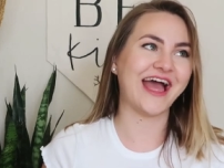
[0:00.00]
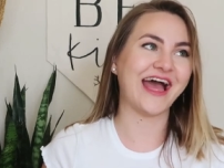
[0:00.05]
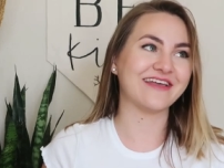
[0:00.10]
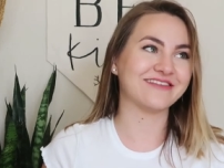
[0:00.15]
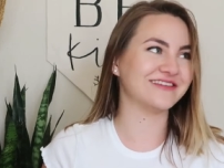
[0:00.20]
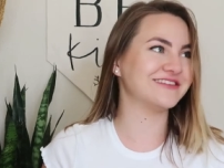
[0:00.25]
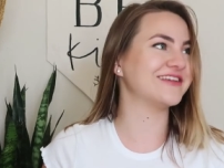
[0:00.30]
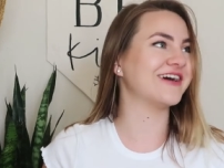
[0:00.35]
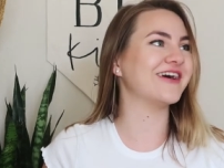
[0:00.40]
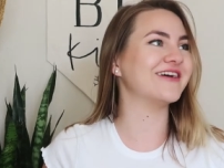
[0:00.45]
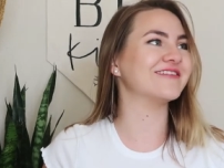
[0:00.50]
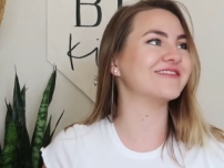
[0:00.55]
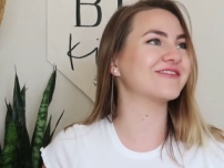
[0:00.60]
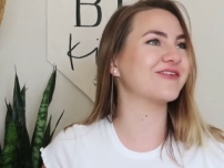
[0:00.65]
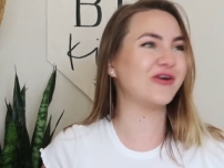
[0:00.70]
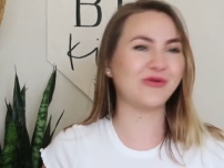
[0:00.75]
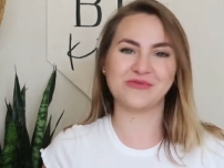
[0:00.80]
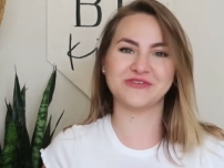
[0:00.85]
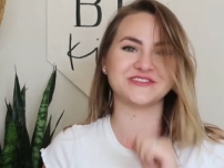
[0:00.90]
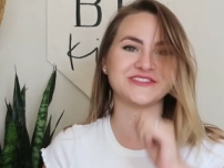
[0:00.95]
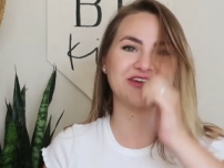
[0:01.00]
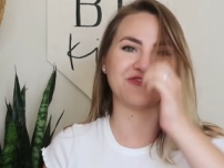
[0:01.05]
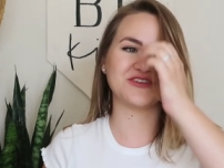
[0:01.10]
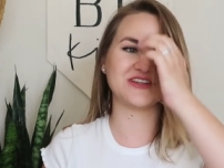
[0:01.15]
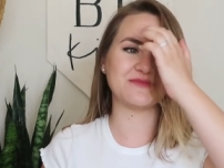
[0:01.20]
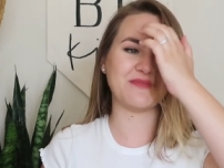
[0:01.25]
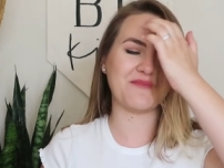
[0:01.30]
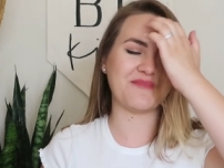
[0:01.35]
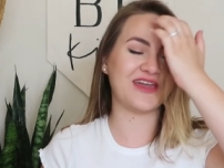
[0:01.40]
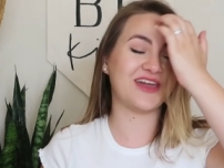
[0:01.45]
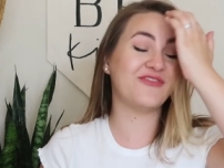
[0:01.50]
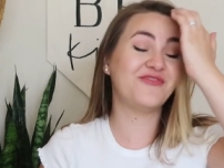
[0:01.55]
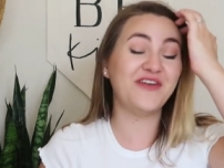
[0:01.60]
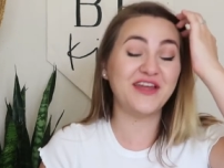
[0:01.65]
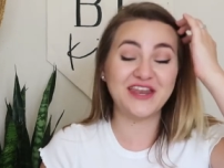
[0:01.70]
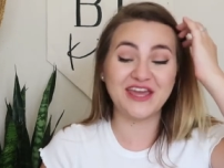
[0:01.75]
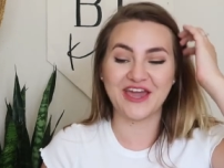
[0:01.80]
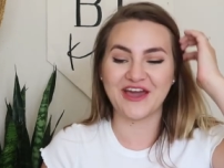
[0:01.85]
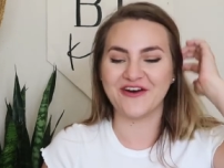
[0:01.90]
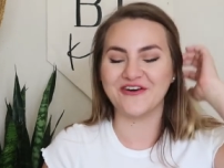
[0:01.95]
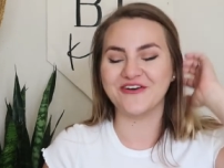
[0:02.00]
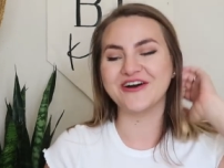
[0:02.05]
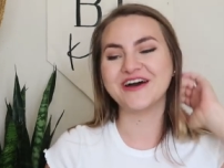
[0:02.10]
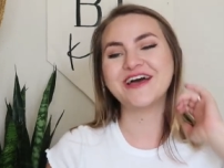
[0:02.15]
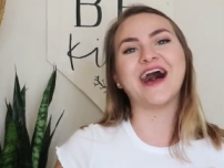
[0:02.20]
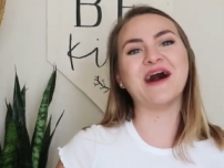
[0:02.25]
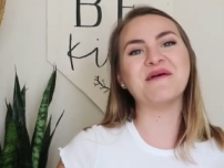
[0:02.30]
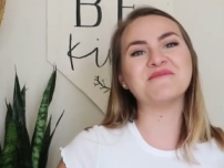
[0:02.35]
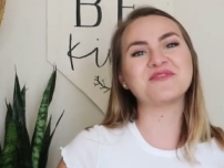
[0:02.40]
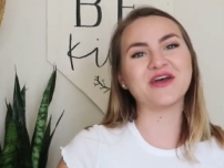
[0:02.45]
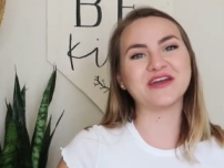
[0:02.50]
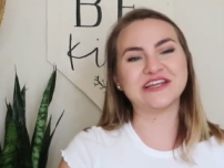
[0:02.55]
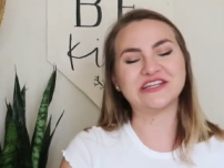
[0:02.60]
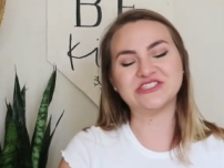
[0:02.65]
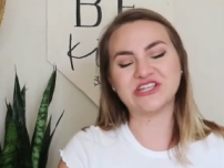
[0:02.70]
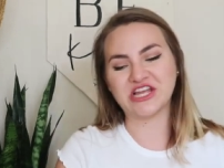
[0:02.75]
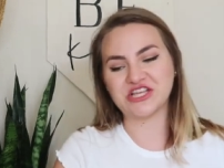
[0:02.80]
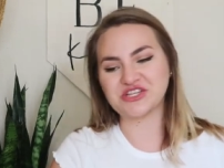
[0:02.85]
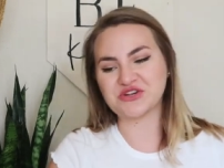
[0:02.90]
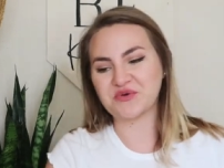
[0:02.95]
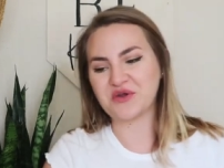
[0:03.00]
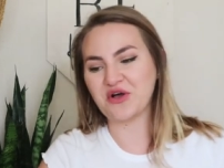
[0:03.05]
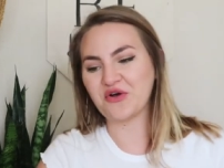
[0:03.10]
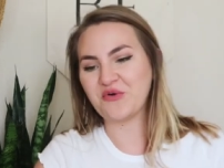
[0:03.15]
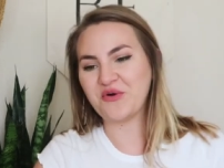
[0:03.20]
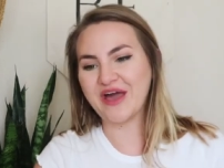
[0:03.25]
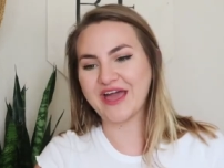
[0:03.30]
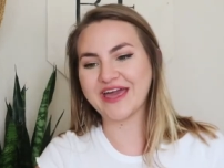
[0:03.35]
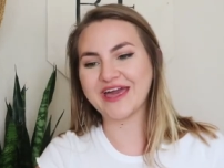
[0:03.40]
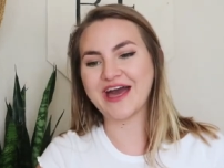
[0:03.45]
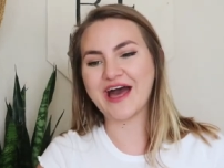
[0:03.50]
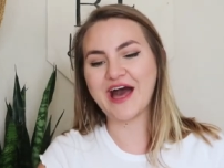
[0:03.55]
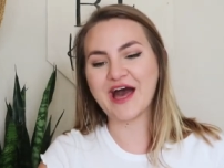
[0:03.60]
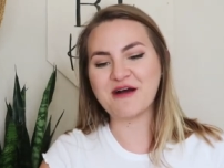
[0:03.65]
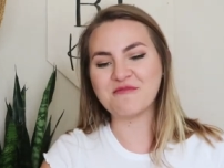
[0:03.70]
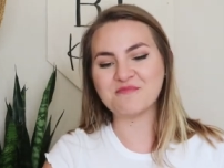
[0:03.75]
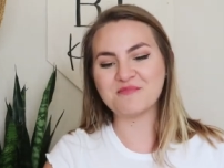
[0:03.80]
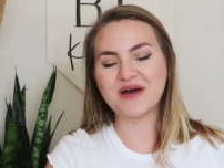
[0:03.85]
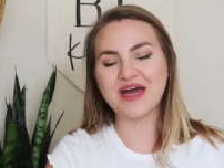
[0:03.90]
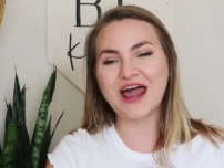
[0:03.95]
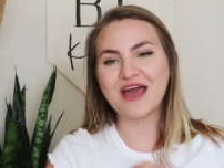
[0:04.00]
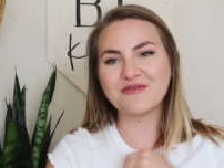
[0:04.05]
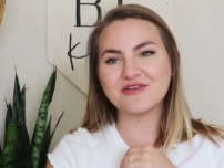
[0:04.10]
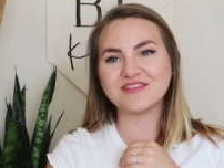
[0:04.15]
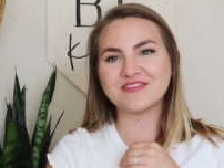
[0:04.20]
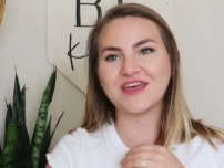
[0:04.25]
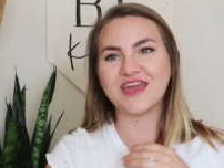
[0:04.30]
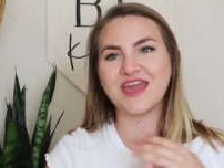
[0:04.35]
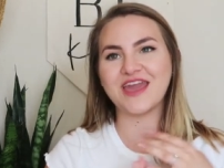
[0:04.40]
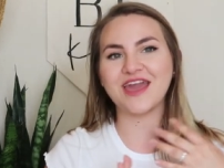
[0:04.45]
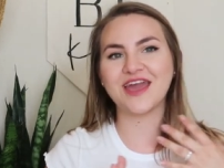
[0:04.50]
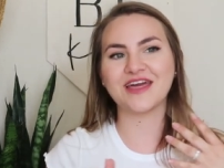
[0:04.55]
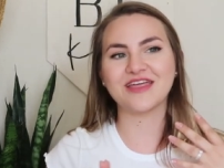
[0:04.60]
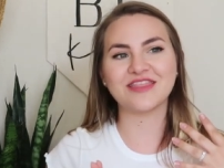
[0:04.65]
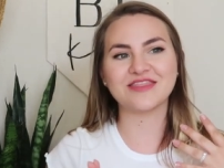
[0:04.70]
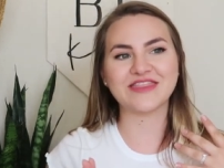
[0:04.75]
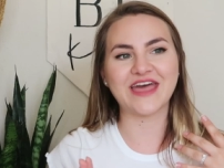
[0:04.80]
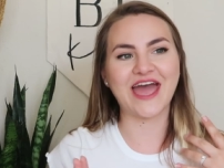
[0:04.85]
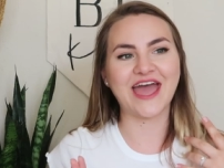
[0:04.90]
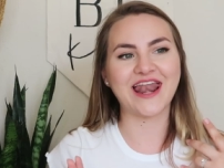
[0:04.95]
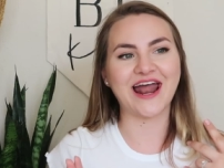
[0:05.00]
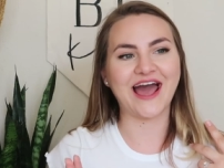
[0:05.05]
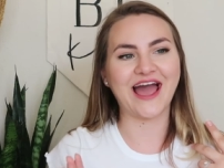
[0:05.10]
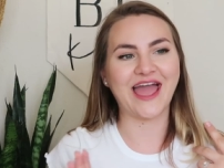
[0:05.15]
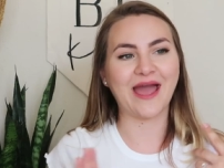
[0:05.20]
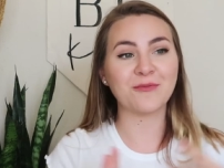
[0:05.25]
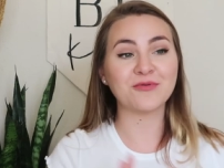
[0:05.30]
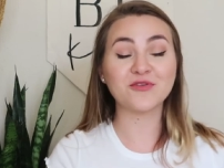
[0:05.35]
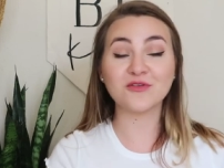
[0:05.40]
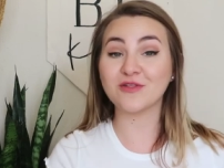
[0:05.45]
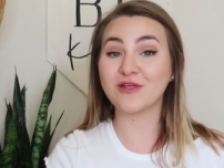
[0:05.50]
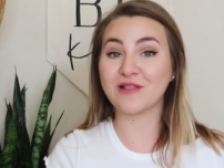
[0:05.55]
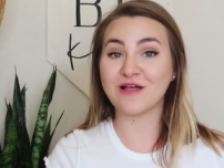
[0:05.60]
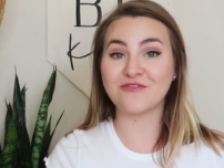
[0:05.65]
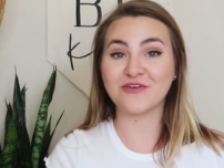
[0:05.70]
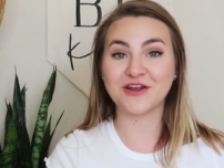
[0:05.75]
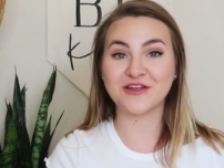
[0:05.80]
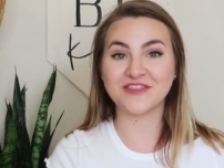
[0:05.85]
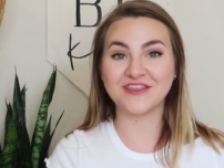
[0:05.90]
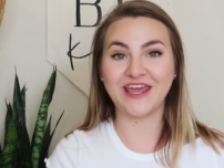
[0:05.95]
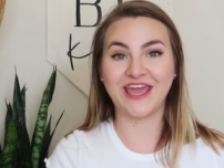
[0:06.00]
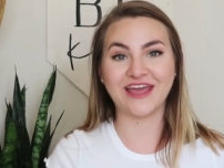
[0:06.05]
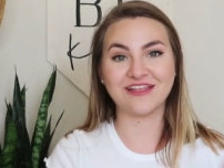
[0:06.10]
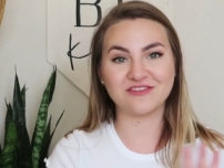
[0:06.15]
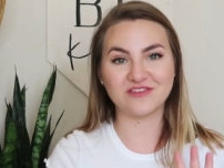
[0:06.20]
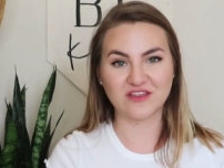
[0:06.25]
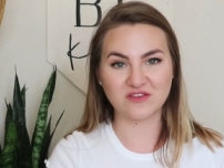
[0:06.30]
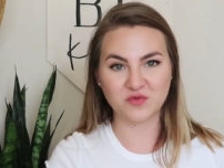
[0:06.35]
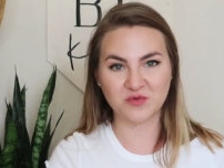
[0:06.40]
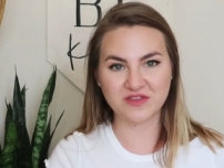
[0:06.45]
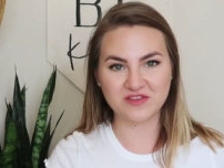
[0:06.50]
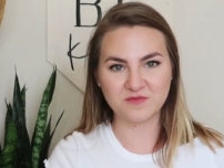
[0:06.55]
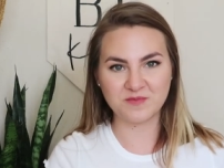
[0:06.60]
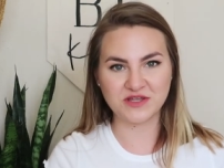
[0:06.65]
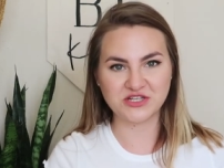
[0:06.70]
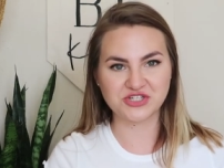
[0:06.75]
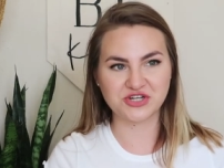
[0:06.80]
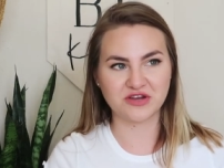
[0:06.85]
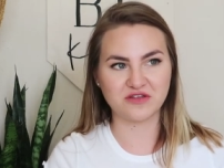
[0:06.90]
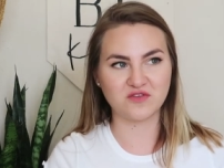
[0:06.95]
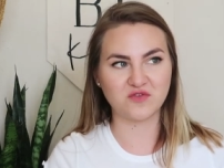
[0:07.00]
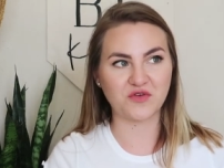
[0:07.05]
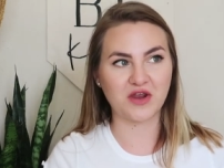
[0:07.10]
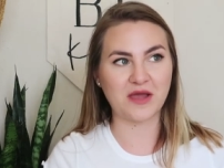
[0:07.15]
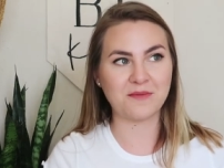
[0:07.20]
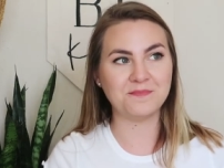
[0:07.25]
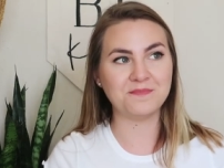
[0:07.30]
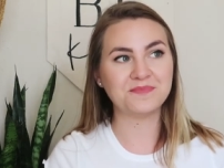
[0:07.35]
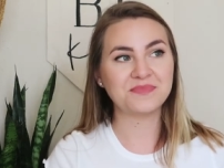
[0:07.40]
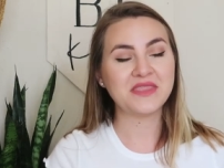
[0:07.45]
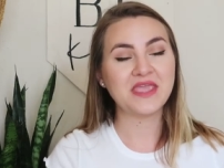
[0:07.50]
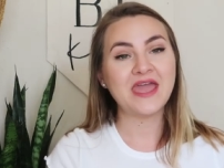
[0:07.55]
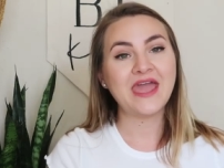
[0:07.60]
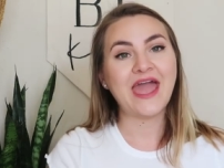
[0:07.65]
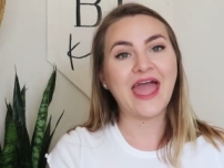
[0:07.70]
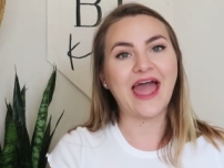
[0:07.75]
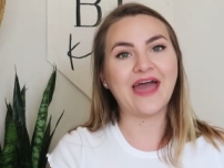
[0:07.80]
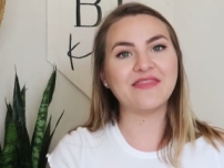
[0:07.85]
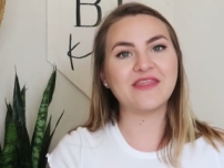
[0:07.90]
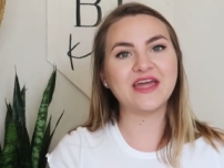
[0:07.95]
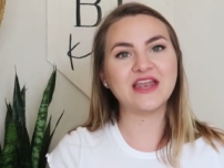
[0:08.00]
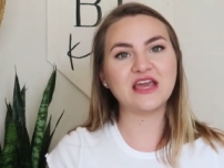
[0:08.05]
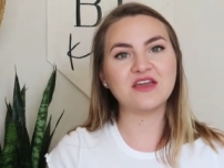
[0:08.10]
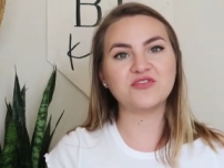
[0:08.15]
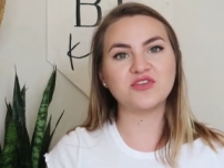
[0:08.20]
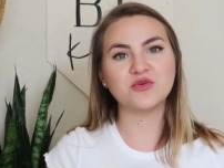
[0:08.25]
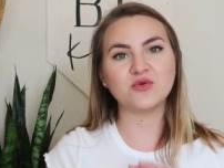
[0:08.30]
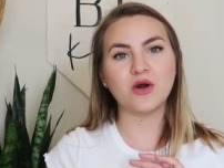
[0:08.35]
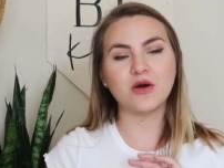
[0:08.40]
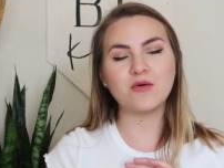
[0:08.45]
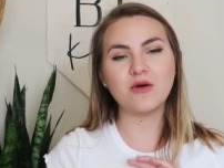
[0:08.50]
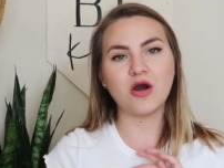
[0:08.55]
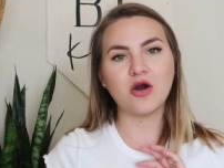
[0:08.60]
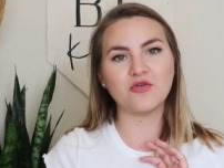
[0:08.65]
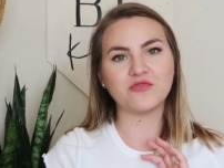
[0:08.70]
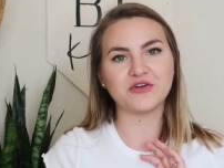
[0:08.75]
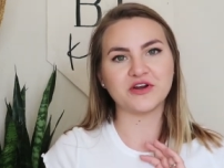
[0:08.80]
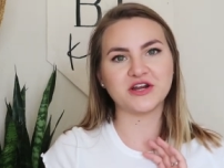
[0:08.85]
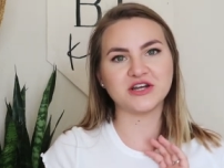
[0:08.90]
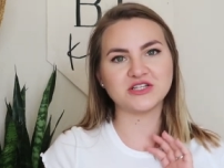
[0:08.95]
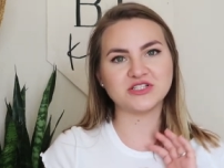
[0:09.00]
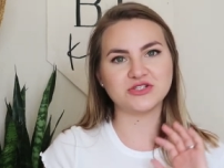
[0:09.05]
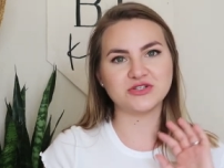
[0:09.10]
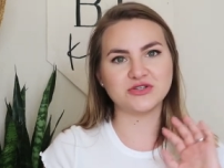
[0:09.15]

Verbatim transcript: as it does almost every time I make a video. Um, so I had to change it real quick. Um, but I was saying that I absolutely love Hearth and Hand, so that's where this picture is from. And then if you go over